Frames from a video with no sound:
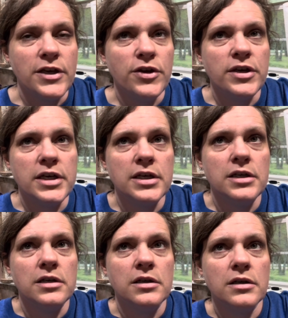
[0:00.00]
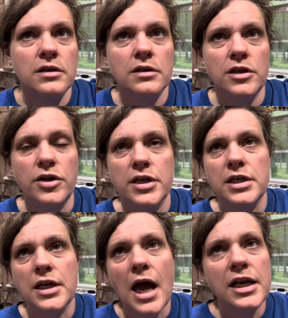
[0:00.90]
you can get
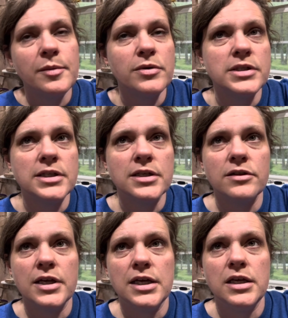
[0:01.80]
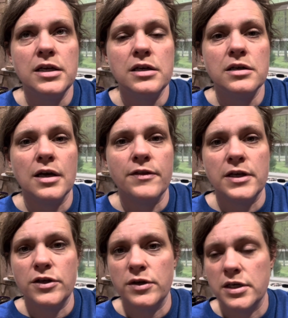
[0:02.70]
90% lean. I
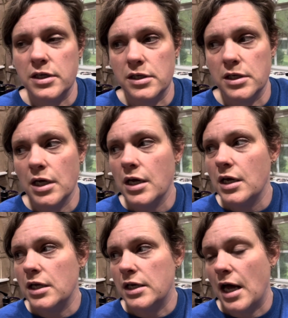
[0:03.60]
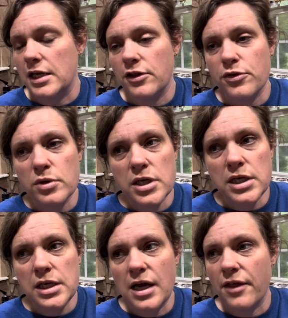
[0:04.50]
think you can get
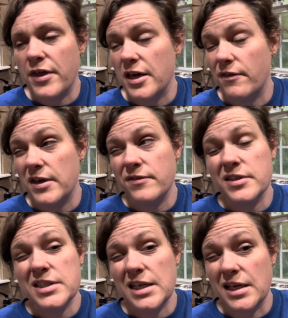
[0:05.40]
93. I think I've even seen